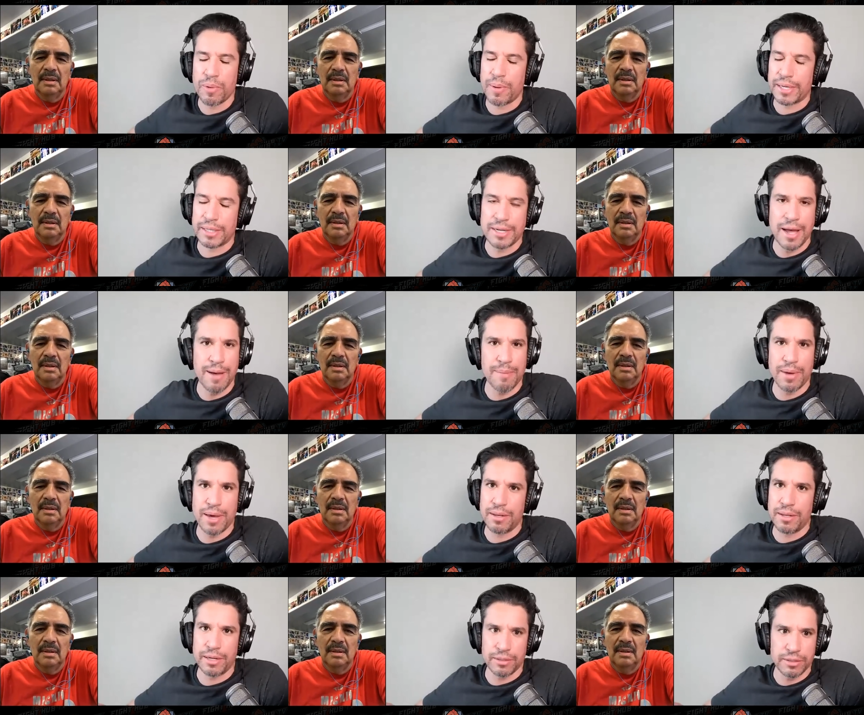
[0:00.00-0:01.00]
Speaker 1: And like, nah, man,
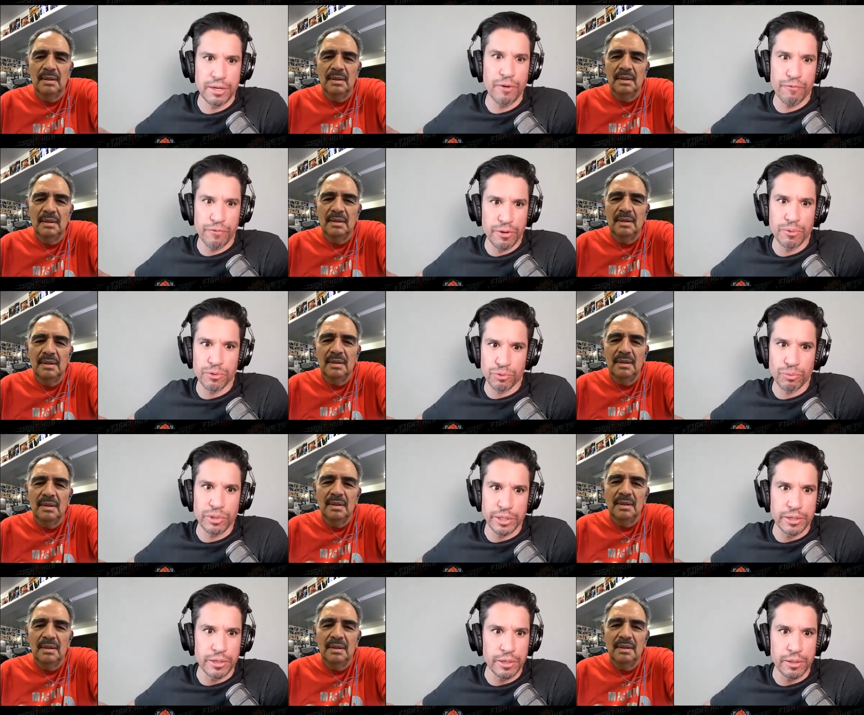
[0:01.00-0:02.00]
like Teofimo's really
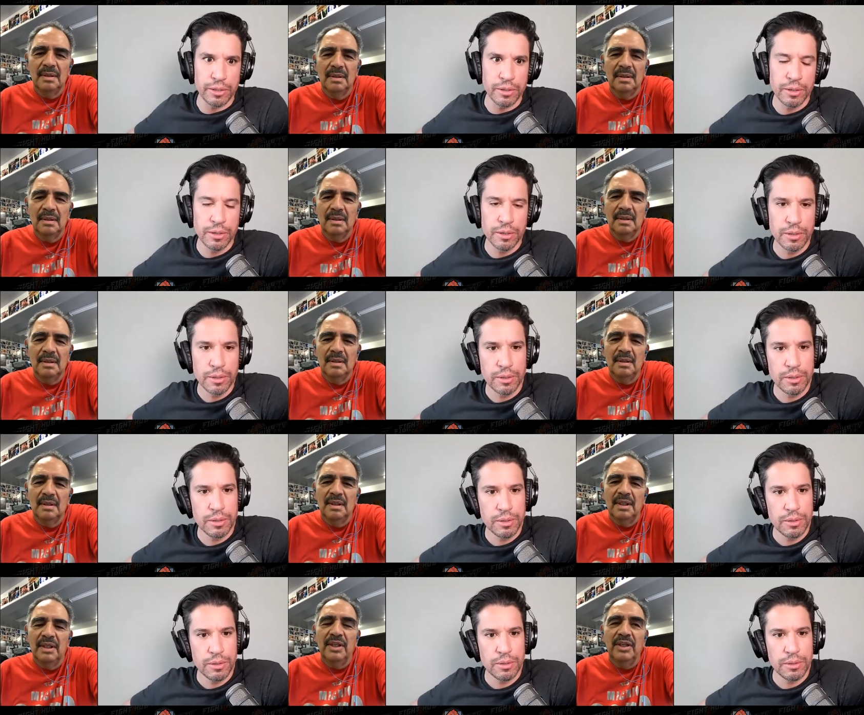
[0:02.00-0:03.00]
good.
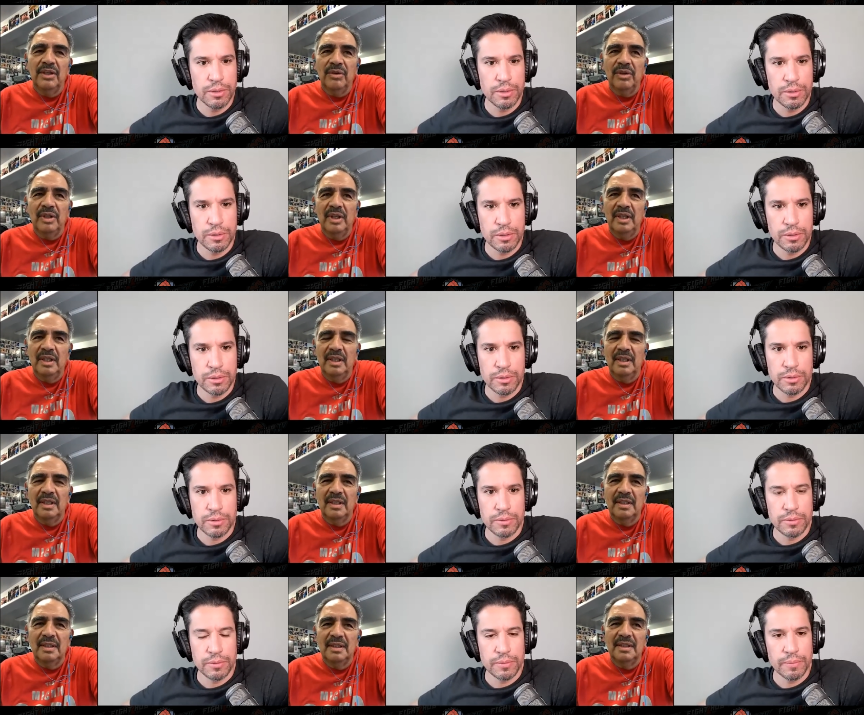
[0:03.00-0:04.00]
Speaker 2: You know, the
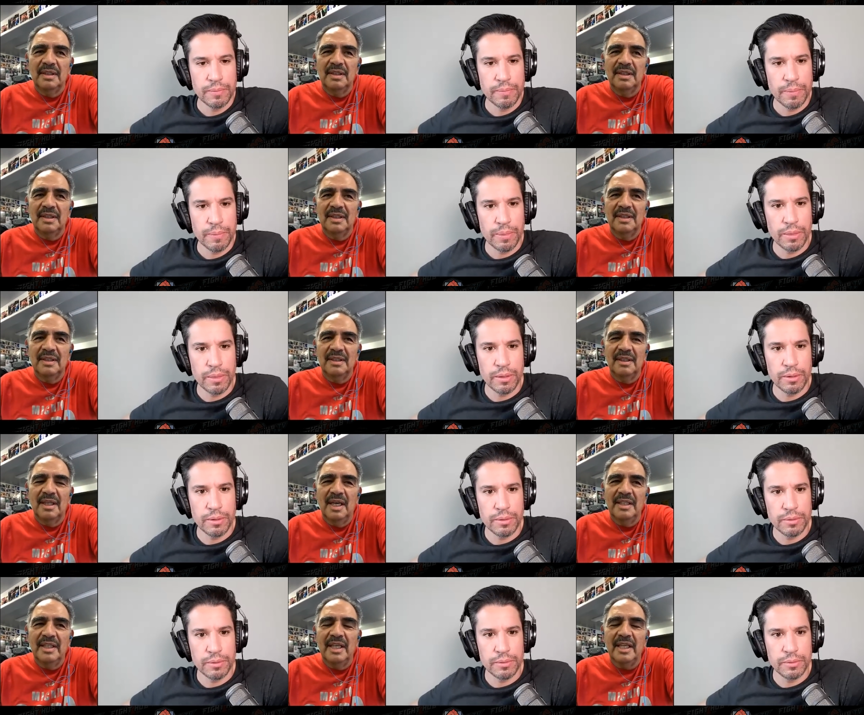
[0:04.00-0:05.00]
uh,
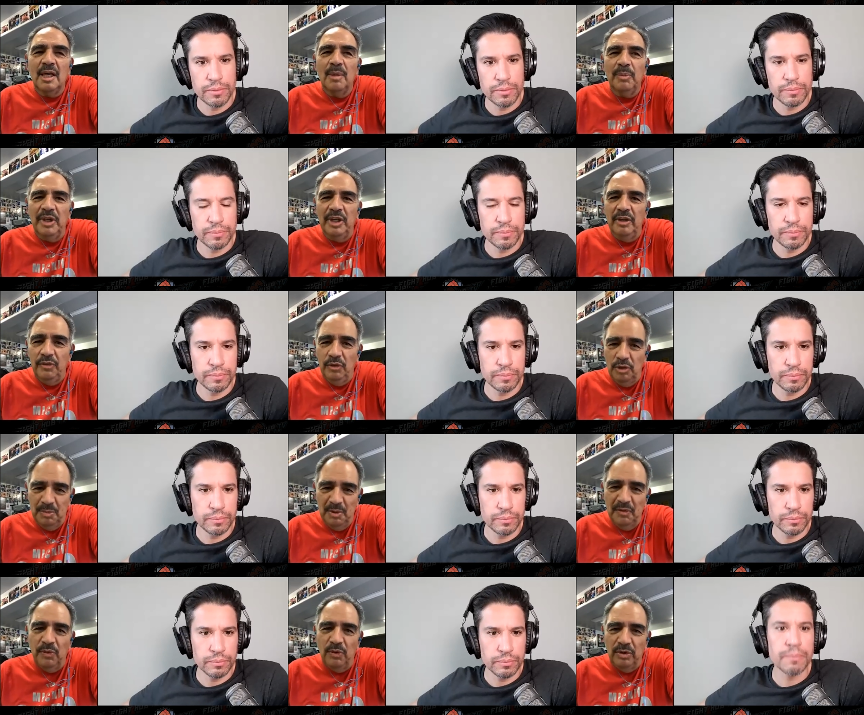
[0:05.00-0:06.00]
I did a couple of interviews
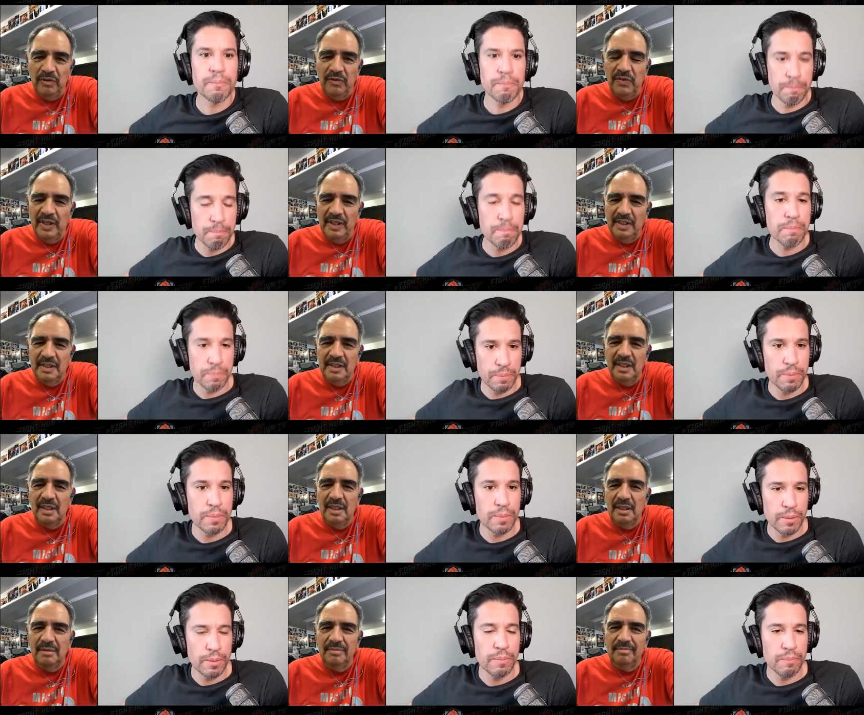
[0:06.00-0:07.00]
before the fight.
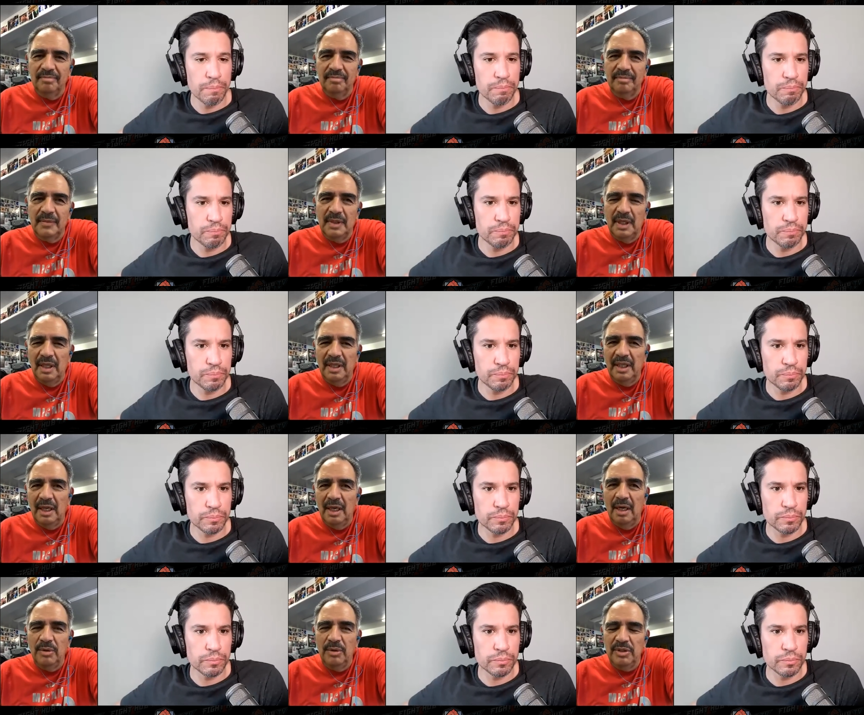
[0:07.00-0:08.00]
Uh, I think
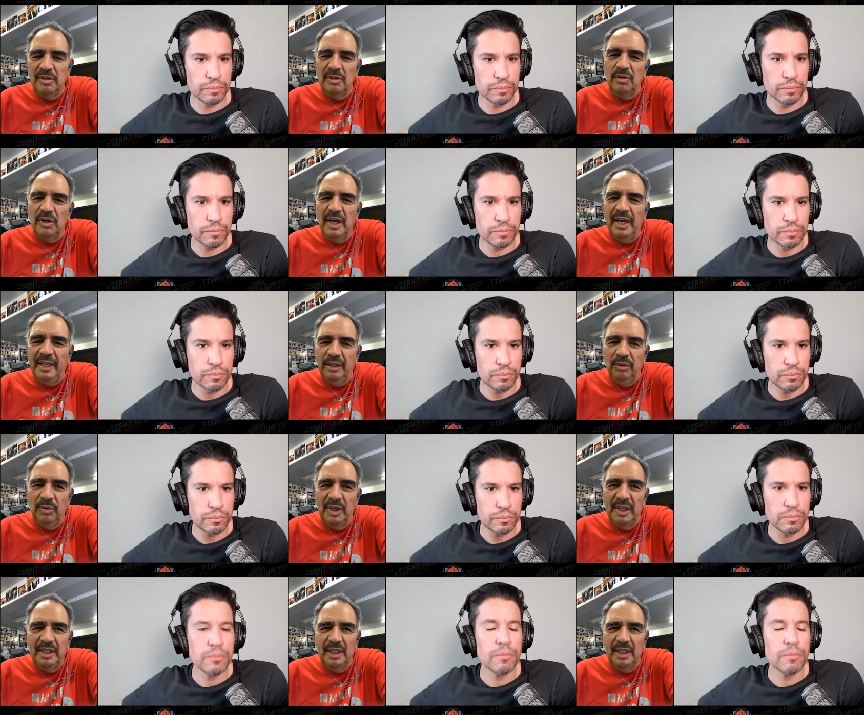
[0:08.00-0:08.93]
I was in Orlando when I did